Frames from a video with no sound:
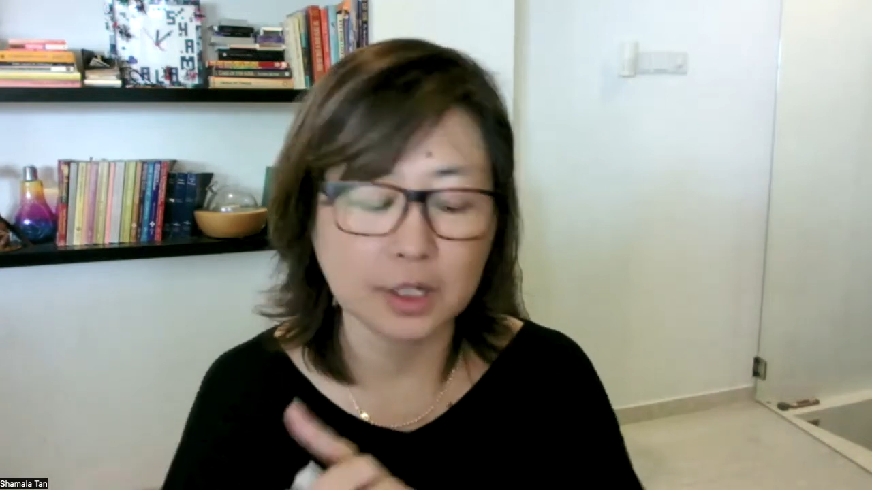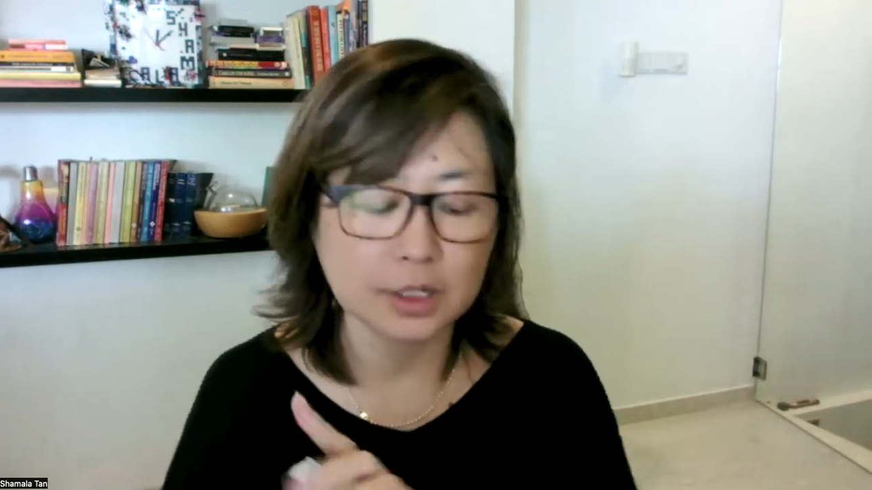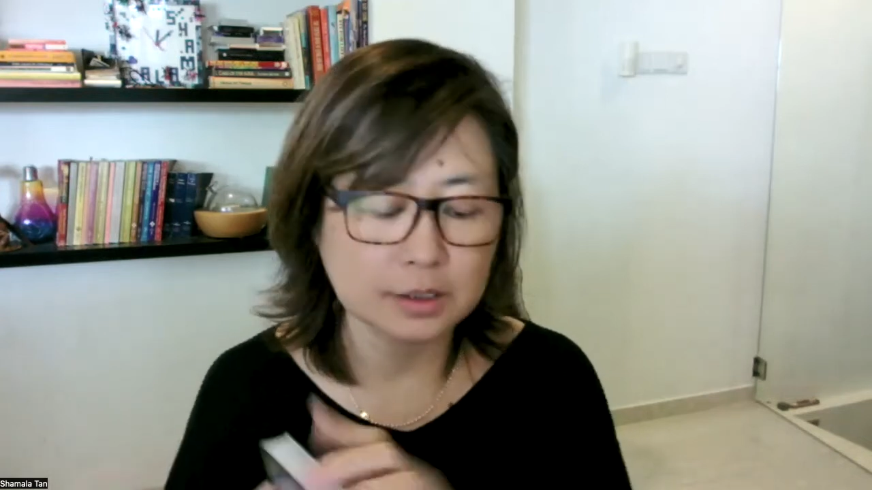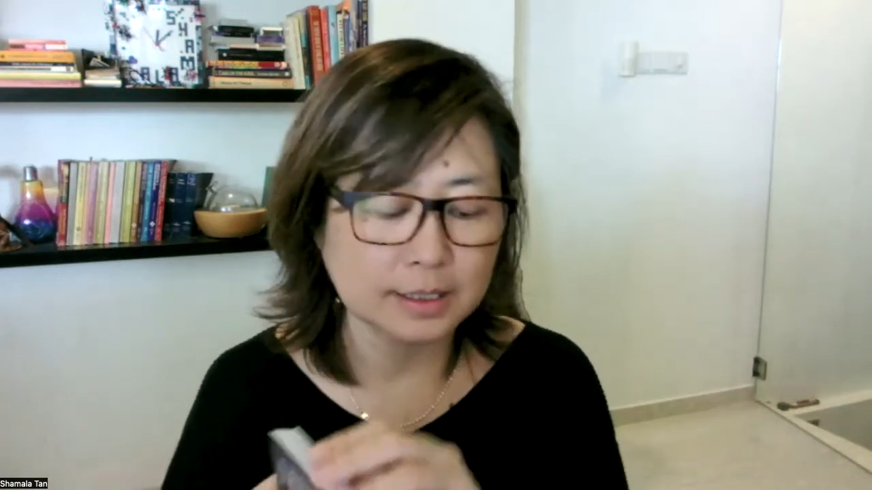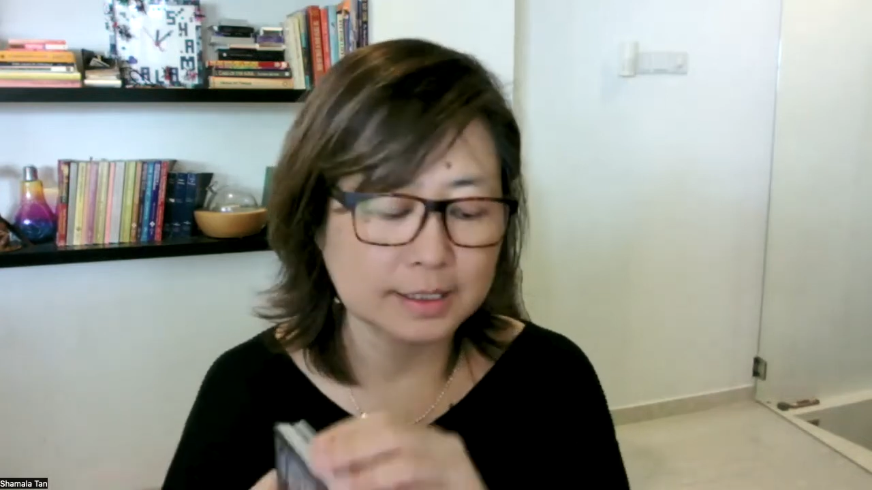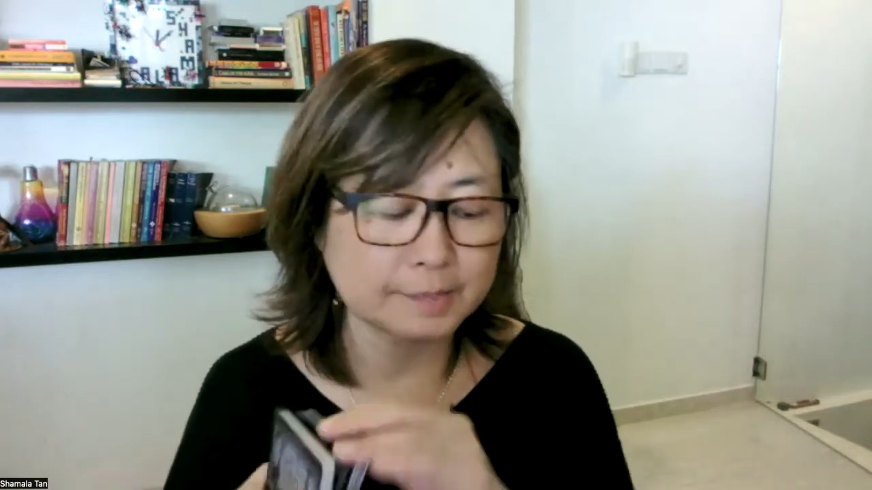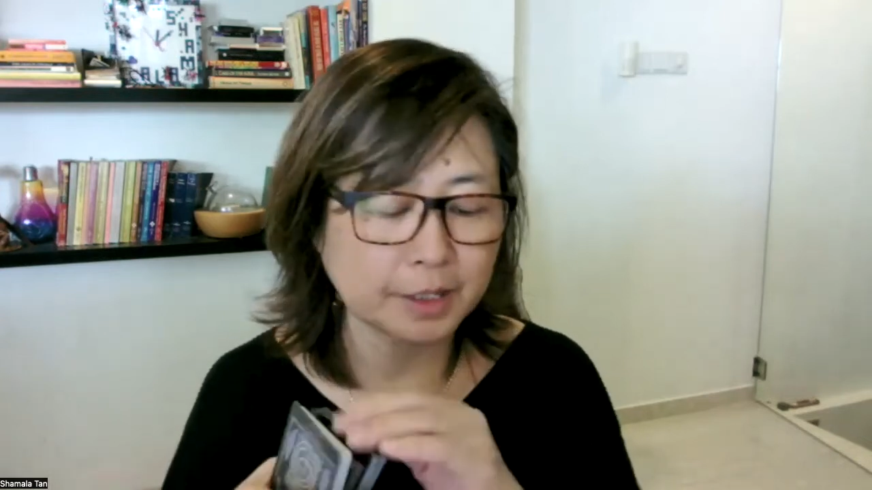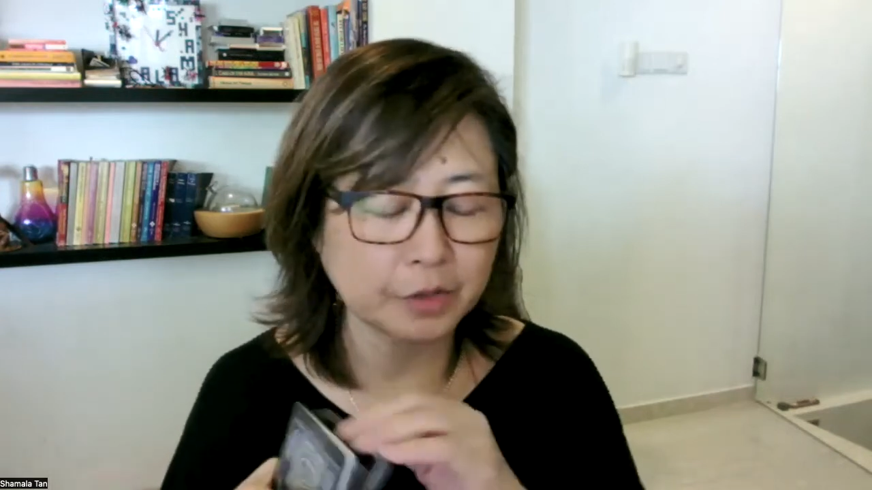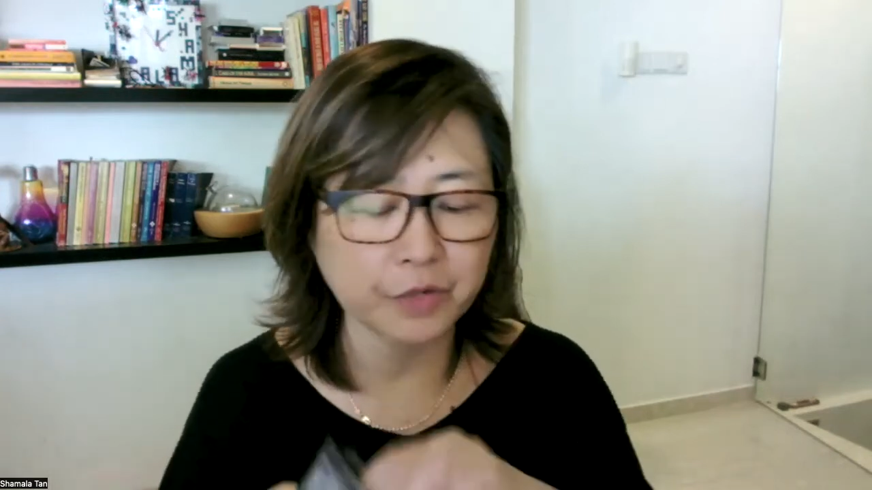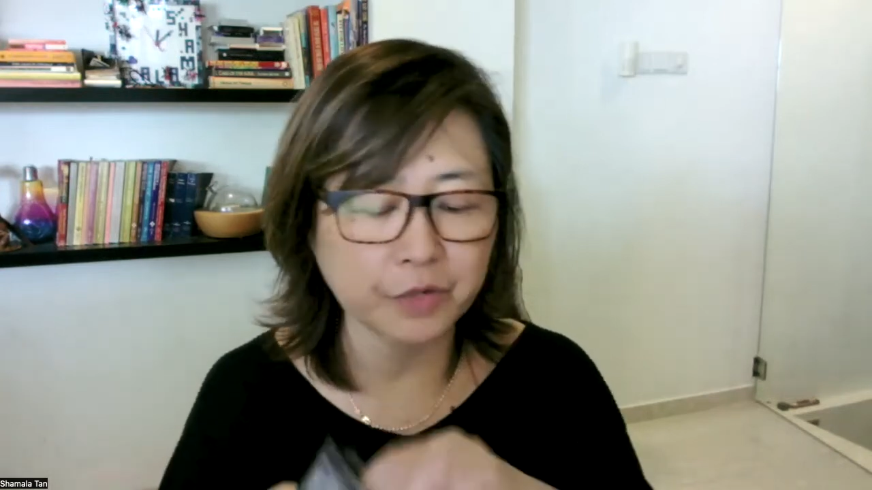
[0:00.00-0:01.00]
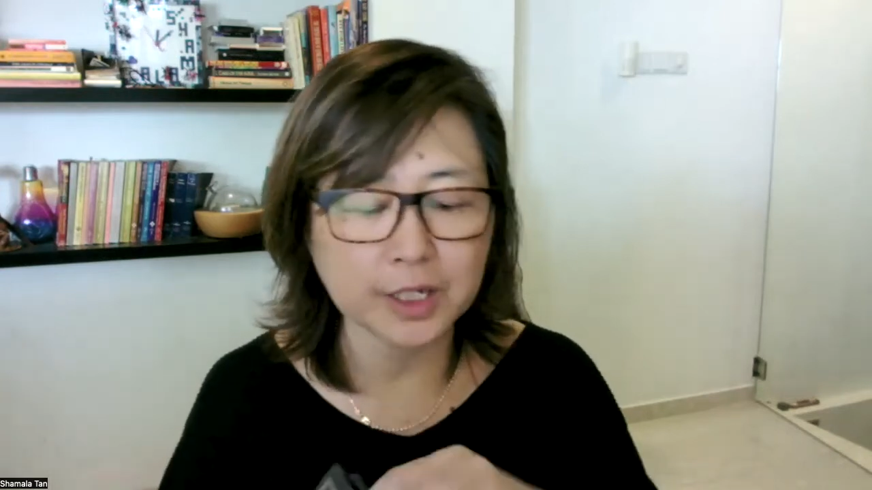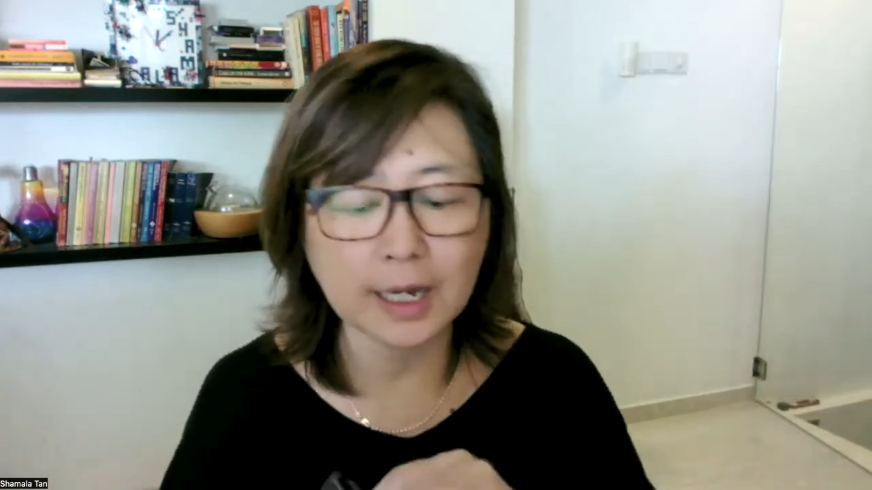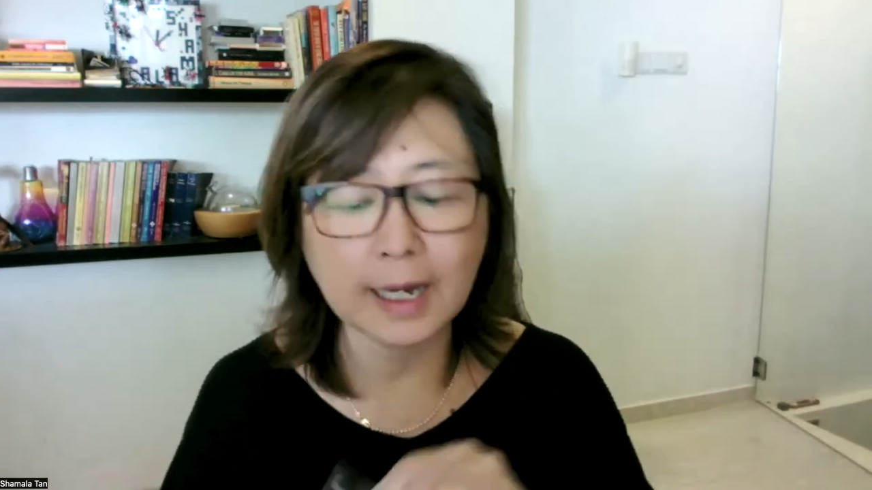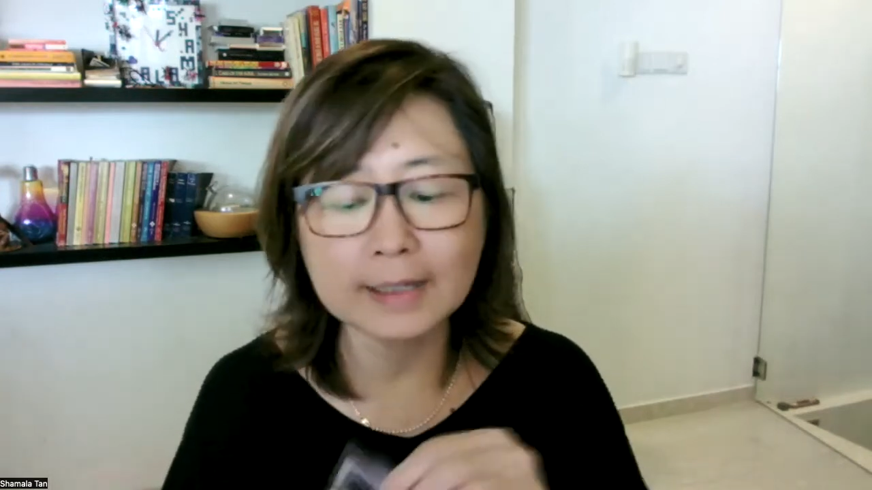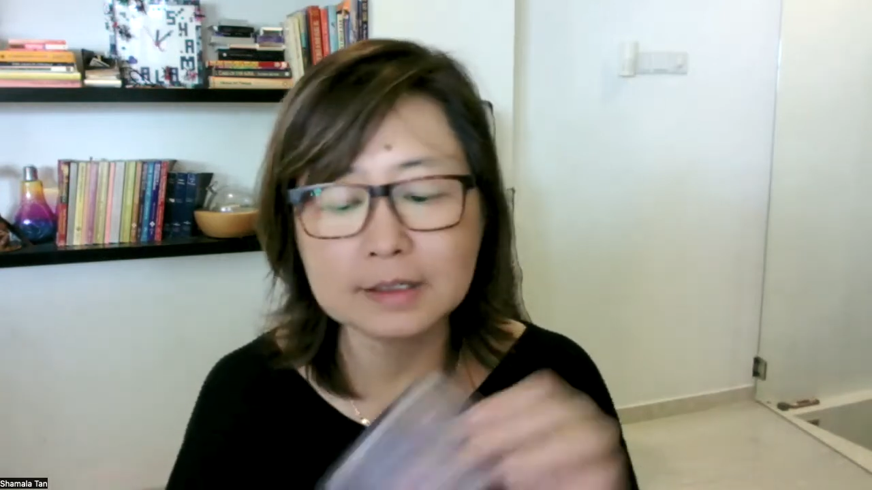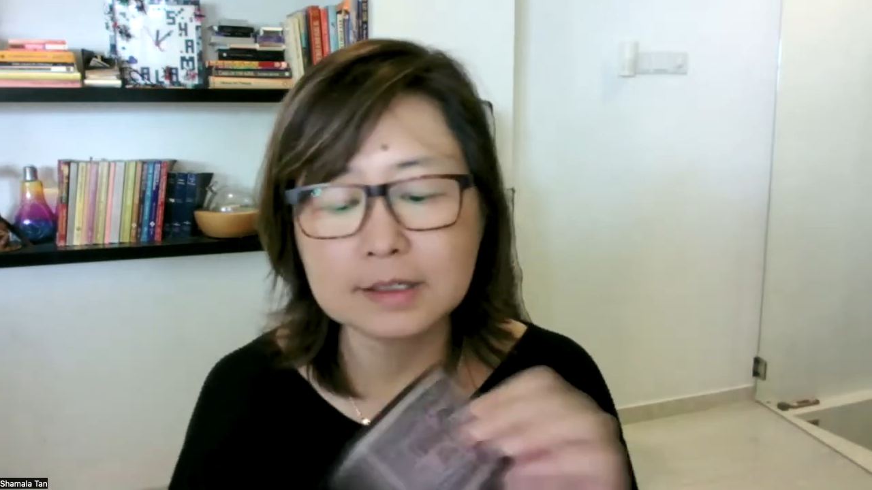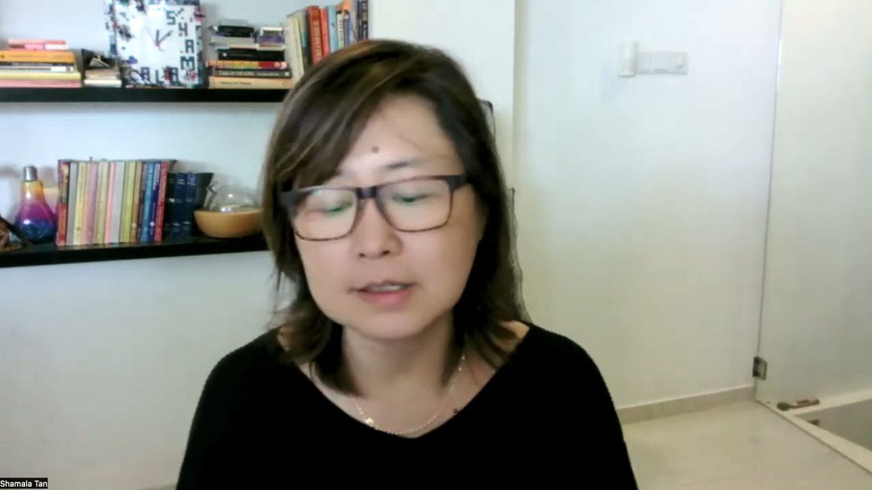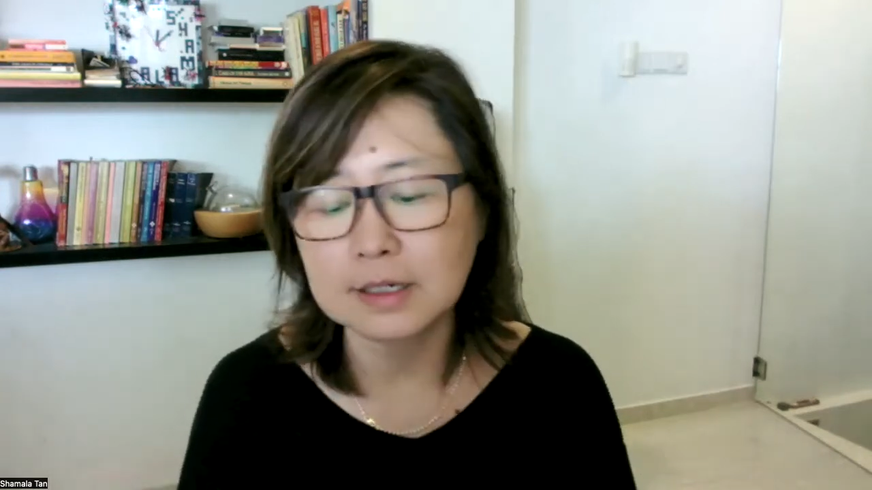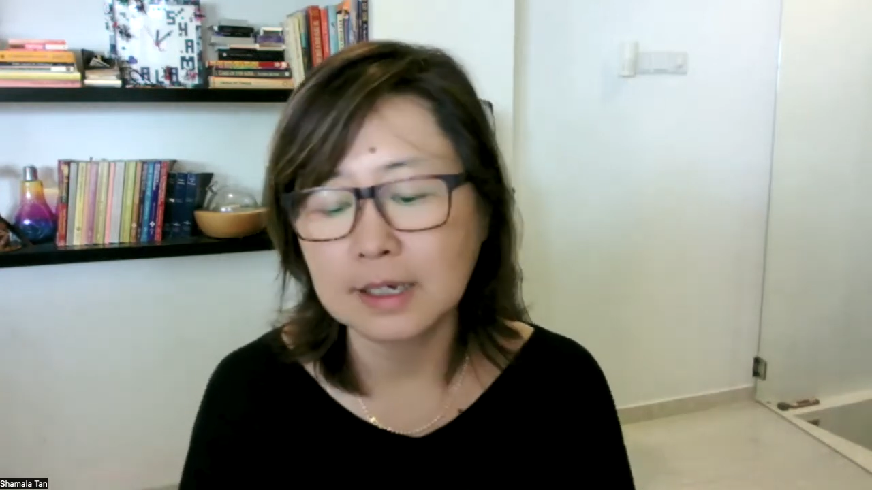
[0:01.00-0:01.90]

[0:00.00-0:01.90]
So let's pick 3 cards,